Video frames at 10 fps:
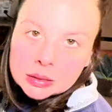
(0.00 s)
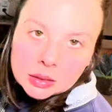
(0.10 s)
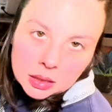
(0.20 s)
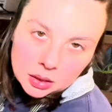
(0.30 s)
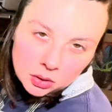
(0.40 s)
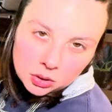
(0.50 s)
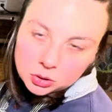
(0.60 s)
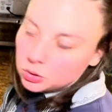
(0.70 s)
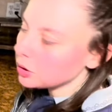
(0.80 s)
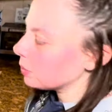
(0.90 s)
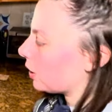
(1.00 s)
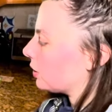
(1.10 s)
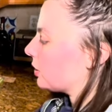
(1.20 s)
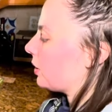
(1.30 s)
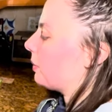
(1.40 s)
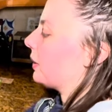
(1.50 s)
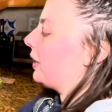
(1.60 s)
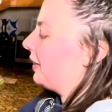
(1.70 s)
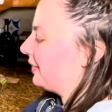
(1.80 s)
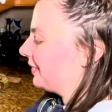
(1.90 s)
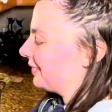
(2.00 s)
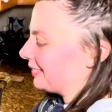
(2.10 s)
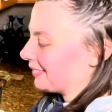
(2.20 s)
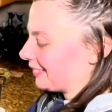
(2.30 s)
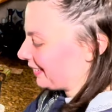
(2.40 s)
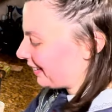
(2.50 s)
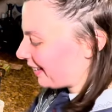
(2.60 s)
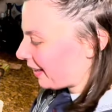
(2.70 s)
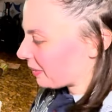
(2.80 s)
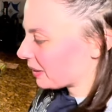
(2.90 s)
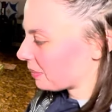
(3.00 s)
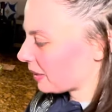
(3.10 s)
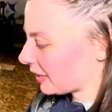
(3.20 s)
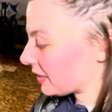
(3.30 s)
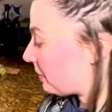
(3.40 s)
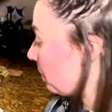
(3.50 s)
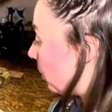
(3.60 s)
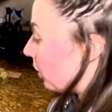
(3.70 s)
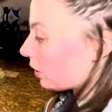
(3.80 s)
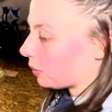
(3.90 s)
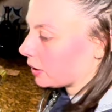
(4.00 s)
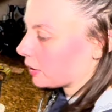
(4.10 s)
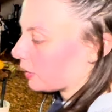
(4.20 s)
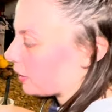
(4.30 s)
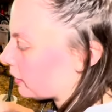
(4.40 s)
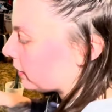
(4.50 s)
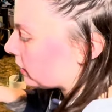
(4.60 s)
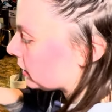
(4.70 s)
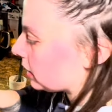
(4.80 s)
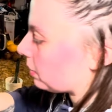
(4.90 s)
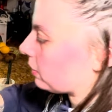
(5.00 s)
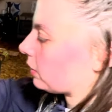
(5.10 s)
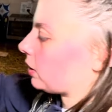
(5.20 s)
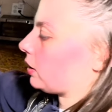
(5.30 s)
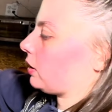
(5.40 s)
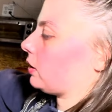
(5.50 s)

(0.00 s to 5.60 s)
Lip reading: like a little too small, so I'm gonna make some more with some of our